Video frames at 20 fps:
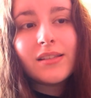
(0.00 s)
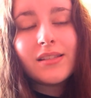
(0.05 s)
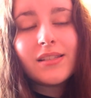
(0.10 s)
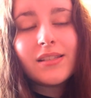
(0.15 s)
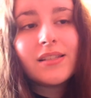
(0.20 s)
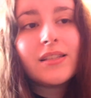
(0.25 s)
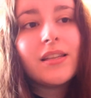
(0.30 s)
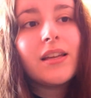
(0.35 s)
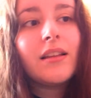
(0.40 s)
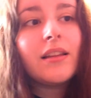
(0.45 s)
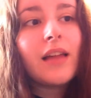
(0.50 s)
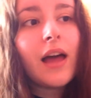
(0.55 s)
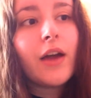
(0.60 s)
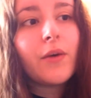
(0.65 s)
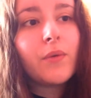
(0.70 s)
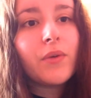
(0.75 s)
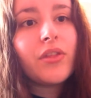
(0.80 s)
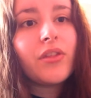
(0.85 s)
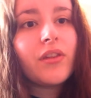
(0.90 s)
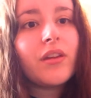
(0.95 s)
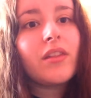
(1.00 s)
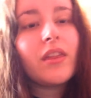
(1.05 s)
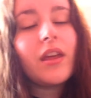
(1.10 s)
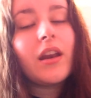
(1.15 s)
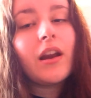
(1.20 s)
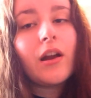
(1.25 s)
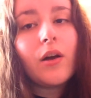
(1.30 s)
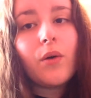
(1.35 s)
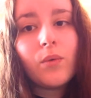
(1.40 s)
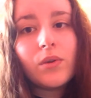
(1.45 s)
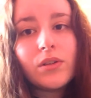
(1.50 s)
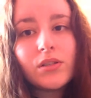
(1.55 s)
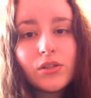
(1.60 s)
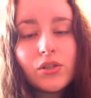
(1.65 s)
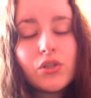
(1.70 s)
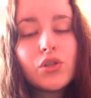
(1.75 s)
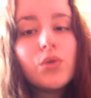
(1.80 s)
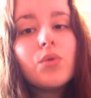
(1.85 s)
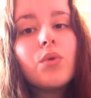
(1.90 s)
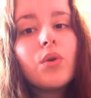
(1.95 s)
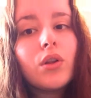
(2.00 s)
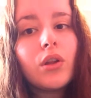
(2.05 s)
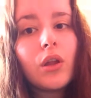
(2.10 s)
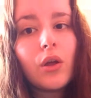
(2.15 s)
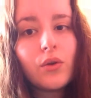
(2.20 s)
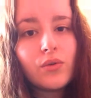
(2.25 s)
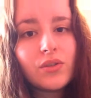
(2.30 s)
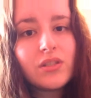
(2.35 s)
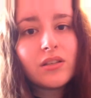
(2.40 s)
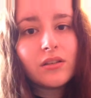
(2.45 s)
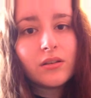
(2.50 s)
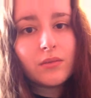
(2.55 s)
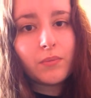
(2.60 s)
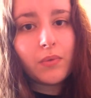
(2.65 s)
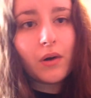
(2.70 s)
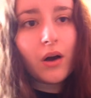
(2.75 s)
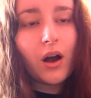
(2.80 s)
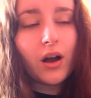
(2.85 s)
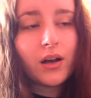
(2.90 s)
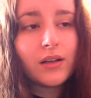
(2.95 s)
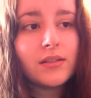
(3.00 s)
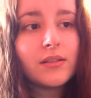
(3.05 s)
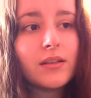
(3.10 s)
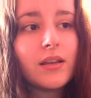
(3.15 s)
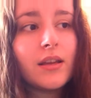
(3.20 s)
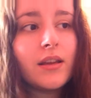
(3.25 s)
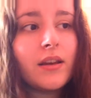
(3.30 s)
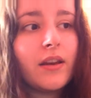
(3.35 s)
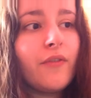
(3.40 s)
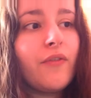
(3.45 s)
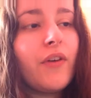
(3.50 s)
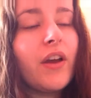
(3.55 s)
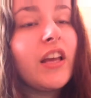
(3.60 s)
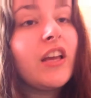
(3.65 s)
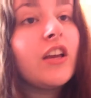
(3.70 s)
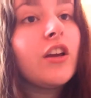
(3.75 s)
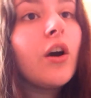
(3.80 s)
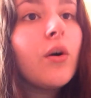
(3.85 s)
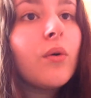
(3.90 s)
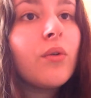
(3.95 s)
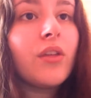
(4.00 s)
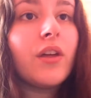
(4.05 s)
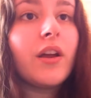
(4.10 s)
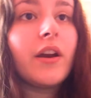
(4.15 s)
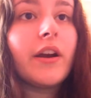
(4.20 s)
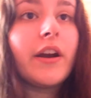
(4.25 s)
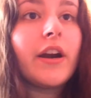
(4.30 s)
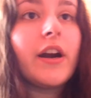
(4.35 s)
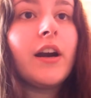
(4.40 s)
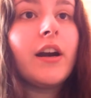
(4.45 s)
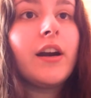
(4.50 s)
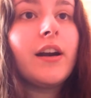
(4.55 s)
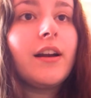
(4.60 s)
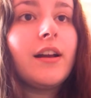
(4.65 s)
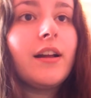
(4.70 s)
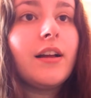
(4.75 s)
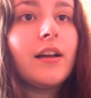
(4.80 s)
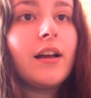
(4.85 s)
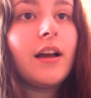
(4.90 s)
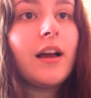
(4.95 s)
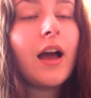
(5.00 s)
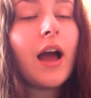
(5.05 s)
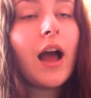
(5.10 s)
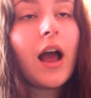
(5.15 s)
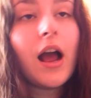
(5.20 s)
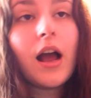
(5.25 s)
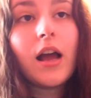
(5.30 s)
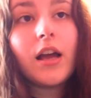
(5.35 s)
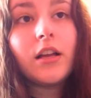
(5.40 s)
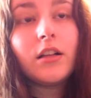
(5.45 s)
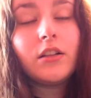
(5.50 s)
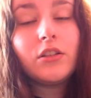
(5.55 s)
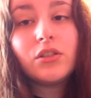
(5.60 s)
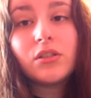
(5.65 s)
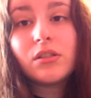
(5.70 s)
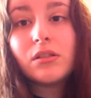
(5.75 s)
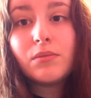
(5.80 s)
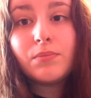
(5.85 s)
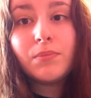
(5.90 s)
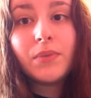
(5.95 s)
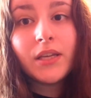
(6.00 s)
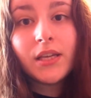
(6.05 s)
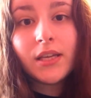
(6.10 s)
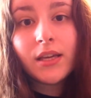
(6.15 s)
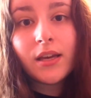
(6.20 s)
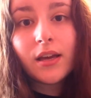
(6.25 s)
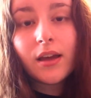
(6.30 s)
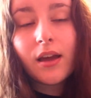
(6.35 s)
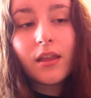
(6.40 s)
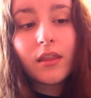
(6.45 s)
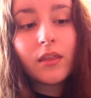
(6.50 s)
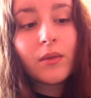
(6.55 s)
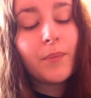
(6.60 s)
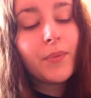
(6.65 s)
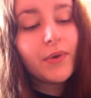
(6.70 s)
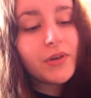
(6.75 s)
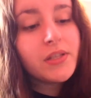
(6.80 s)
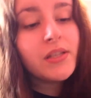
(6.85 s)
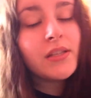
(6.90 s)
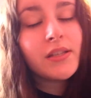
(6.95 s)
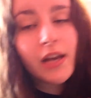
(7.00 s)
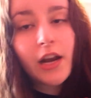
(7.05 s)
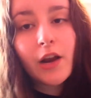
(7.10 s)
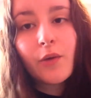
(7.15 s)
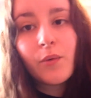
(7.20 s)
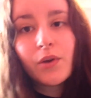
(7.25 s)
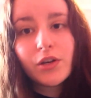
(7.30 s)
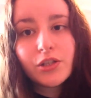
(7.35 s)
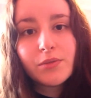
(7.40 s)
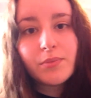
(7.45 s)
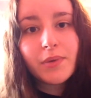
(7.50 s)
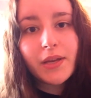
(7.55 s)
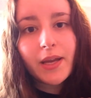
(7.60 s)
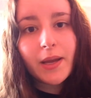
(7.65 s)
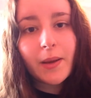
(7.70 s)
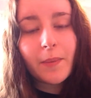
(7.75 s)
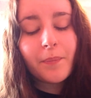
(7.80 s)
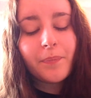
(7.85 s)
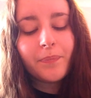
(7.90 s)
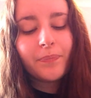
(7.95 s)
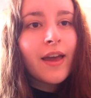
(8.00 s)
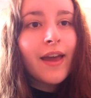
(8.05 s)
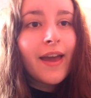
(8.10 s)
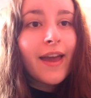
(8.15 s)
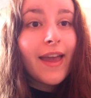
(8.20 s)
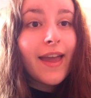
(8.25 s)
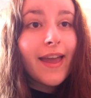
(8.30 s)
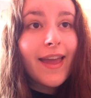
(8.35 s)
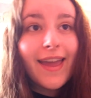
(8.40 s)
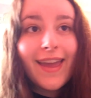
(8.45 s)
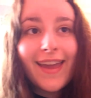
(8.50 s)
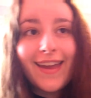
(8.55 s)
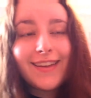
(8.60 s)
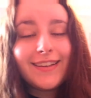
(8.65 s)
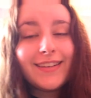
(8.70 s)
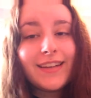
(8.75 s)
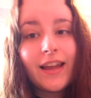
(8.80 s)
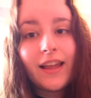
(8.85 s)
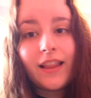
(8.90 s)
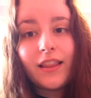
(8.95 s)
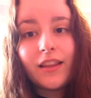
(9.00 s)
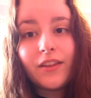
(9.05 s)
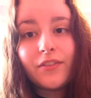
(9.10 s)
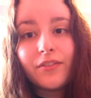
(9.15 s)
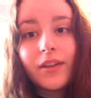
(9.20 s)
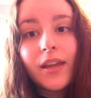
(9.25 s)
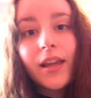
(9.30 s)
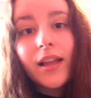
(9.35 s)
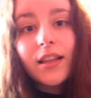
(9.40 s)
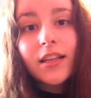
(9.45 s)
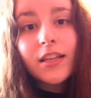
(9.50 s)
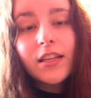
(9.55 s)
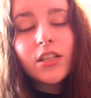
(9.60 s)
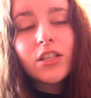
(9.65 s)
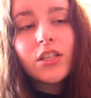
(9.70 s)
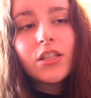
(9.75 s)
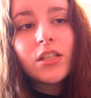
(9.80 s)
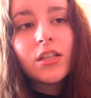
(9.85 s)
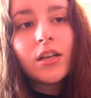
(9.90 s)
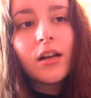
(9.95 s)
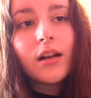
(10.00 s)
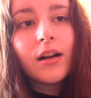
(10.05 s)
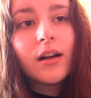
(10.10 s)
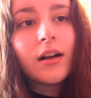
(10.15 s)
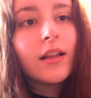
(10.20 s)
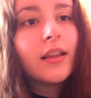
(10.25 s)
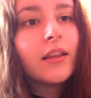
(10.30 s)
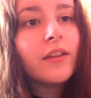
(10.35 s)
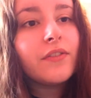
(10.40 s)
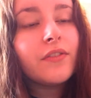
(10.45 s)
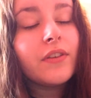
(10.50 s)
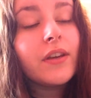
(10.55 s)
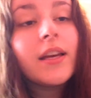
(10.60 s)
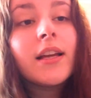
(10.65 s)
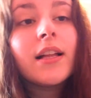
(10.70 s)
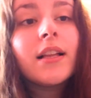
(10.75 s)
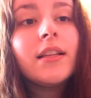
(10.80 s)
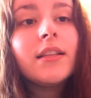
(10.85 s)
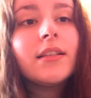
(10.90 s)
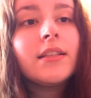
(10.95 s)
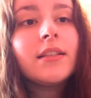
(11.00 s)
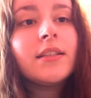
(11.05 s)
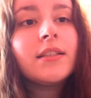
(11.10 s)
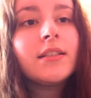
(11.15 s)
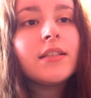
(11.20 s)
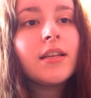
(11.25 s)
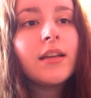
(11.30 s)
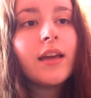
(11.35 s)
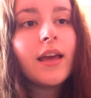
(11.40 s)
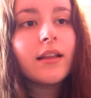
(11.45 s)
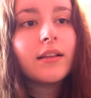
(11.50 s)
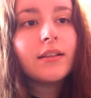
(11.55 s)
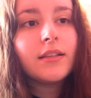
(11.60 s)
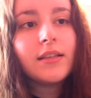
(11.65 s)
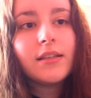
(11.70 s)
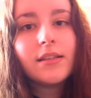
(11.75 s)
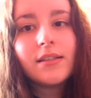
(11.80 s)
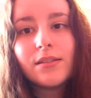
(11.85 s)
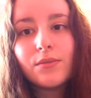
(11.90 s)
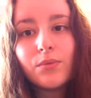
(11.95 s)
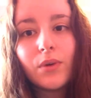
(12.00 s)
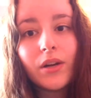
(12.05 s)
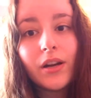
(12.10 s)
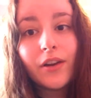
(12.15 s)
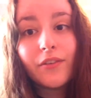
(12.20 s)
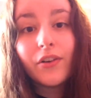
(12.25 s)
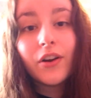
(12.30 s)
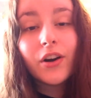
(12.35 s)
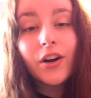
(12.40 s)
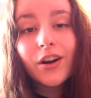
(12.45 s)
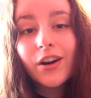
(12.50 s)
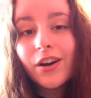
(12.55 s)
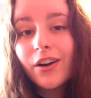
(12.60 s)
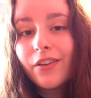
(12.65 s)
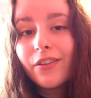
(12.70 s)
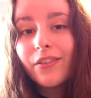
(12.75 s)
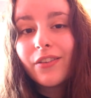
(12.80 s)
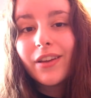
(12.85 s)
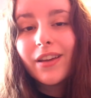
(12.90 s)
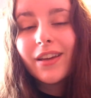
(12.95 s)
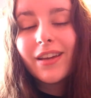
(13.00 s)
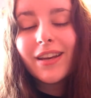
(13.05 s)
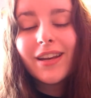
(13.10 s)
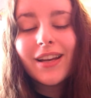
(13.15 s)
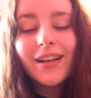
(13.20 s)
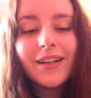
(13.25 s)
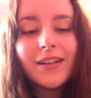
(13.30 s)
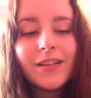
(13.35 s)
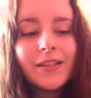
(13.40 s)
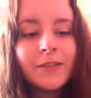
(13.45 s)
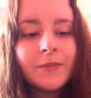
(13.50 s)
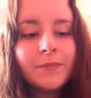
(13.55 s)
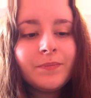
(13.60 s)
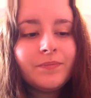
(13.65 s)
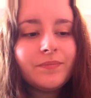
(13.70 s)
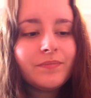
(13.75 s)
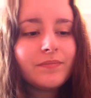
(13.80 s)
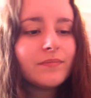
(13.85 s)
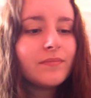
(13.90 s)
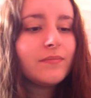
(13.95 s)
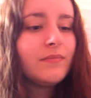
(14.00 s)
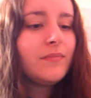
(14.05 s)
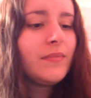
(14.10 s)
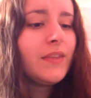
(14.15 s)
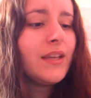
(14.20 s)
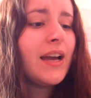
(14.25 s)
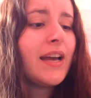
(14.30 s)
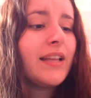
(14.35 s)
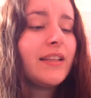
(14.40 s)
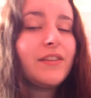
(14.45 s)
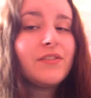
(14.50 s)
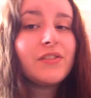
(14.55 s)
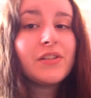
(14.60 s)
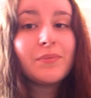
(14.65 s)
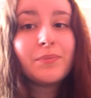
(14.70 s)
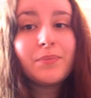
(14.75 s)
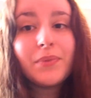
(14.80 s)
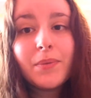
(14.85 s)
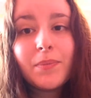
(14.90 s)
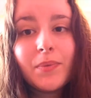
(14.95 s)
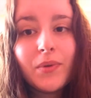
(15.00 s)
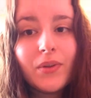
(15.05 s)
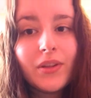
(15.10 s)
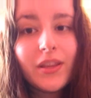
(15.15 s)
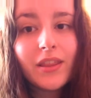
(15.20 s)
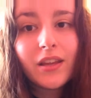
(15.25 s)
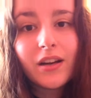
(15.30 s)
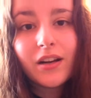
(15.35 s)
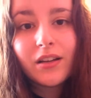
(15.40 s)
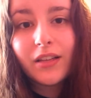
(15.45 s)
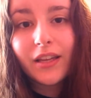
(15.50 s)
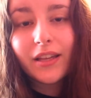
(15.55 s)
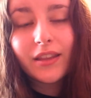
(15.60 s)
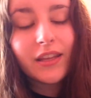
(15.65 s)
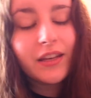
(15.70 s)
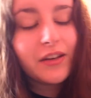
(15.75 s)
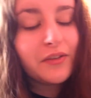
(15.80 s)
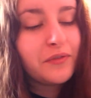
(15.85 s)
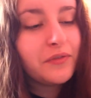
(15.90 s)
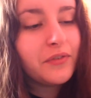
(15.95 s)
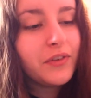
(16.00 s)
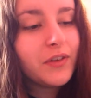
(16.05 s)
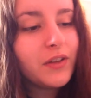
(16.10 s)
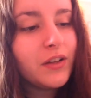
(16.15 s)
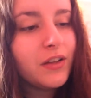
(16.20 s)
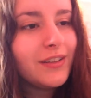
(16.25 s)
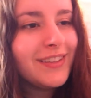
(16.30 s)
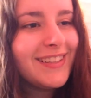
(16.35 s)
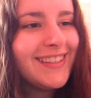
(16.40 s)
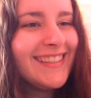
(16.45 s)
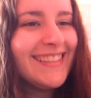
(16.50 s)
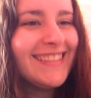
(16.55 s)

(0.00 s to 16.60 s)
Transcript: still, I would think that I was too closed in a box, and if I go there, I'll just be the person that I want to be. And I love English, I love England, at least what I've heard of it. I love some people in there, like Ben and Phil.